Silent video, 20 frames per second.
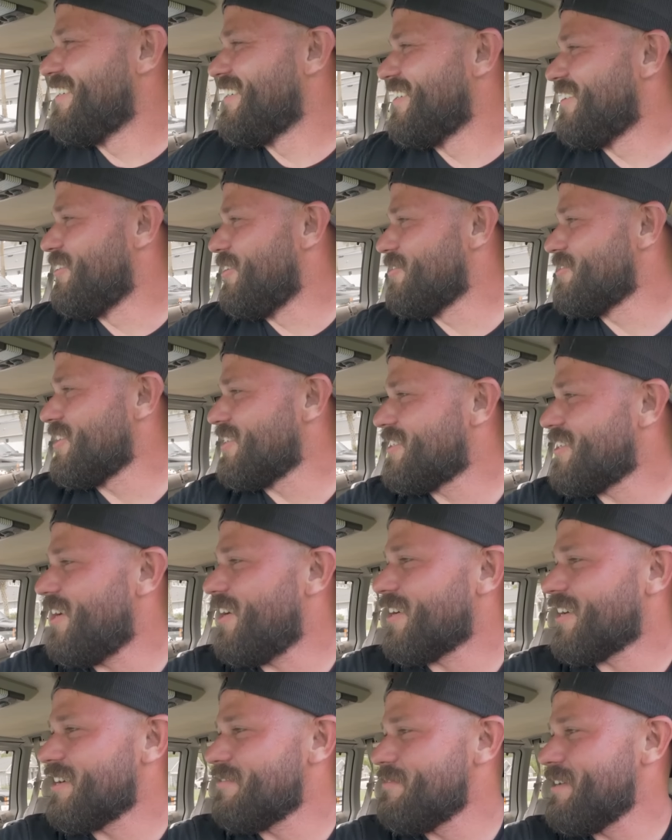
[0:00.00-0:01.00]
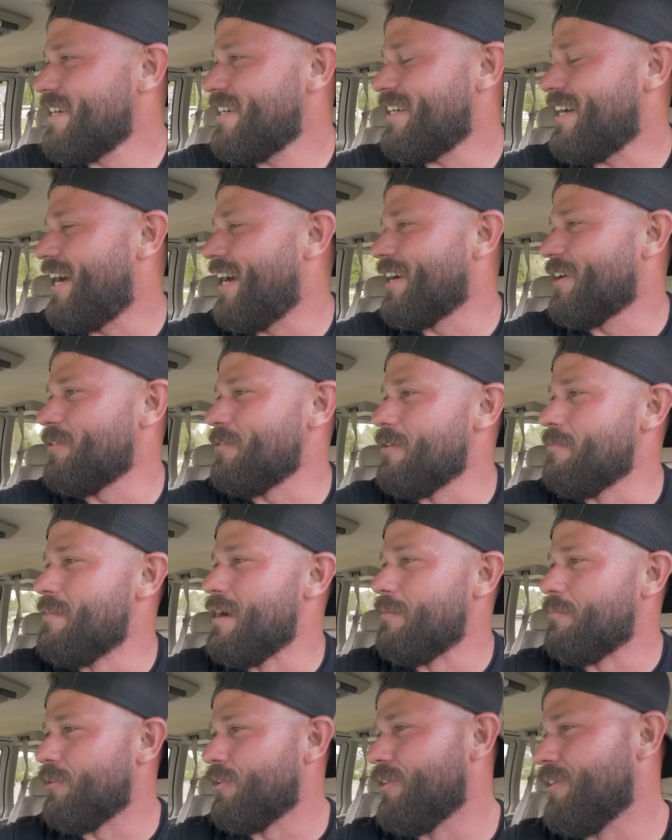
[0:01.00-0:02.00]
What was I talking about? I don't
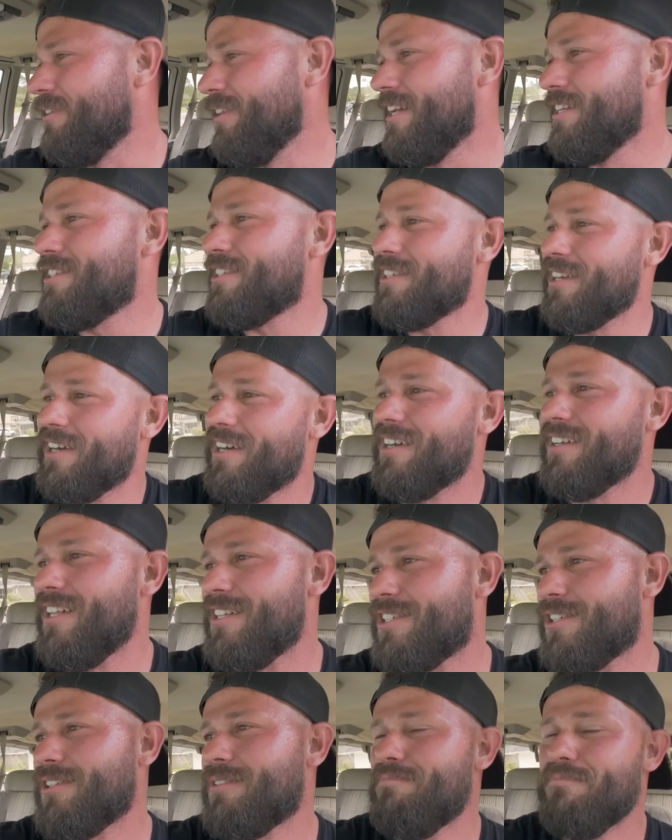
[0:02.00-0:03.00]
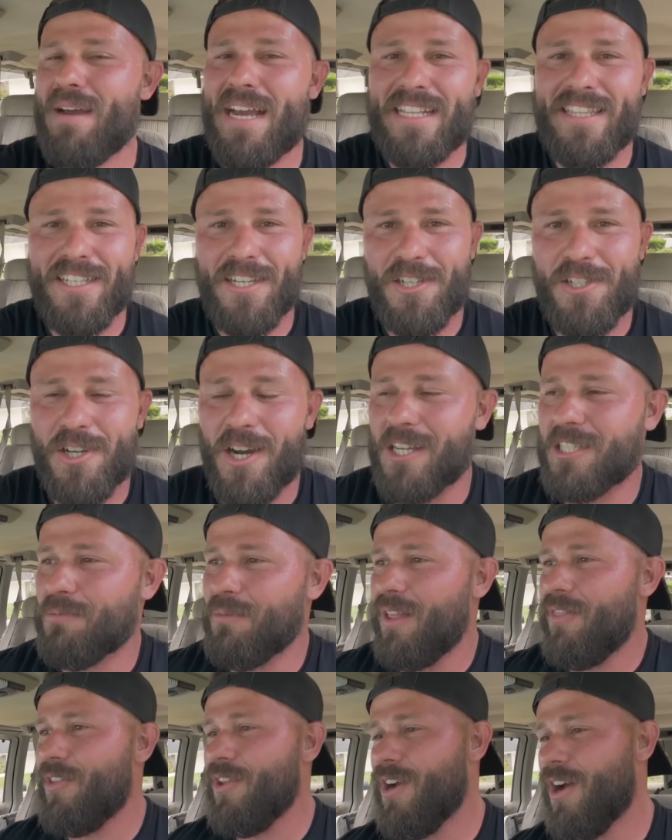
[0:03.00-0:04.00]
remember. Let's make the
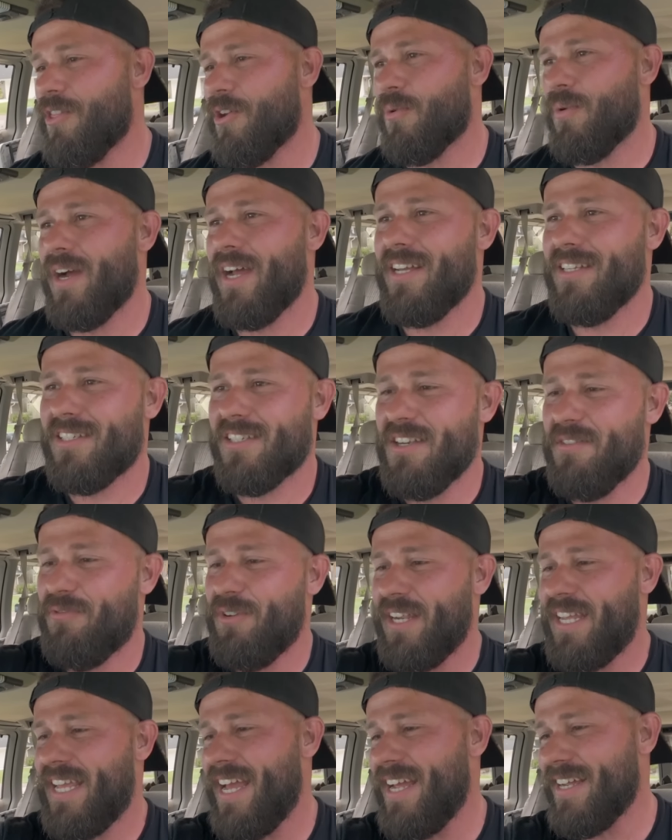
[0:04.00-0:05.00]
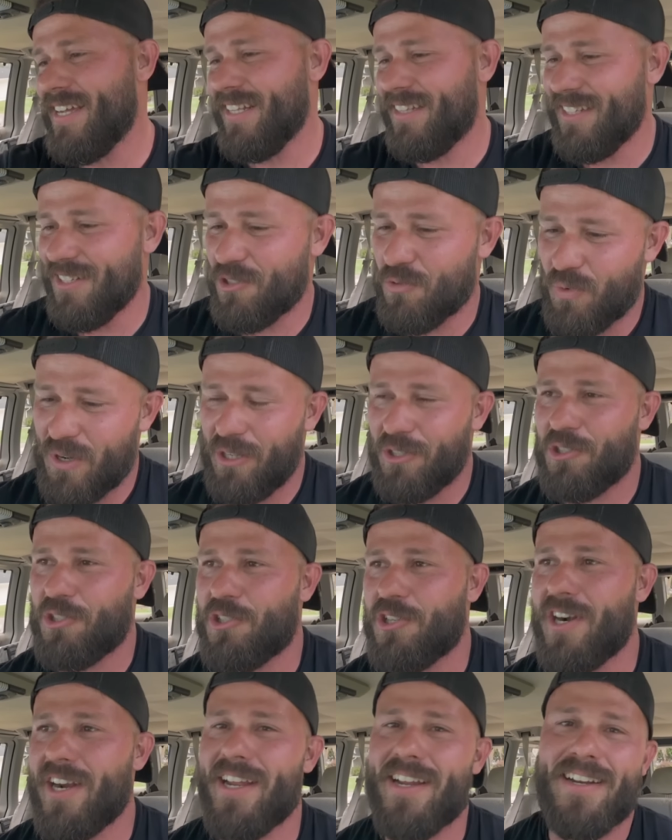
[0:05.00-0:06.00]
adjustment the other way, see if we can't get this wheel
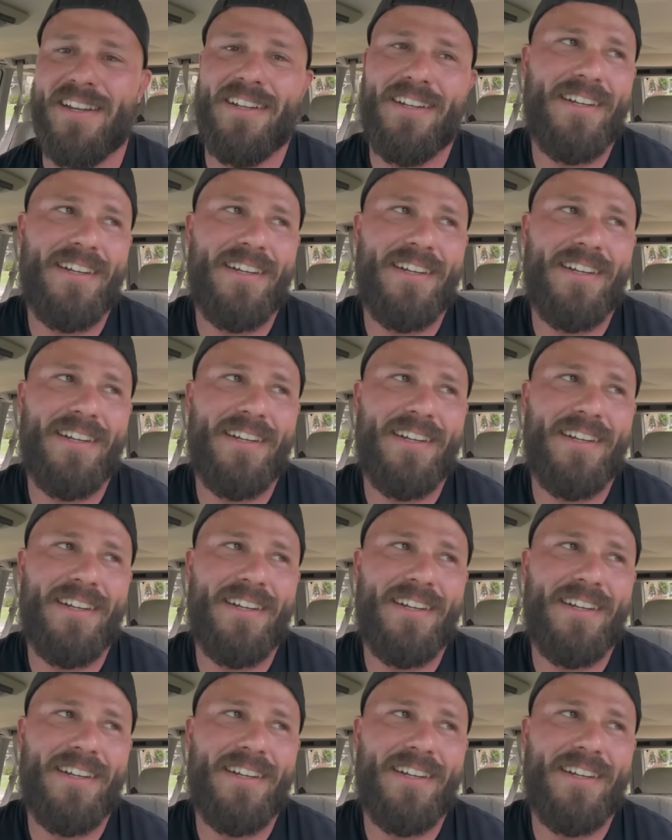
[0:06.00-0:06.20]
straight.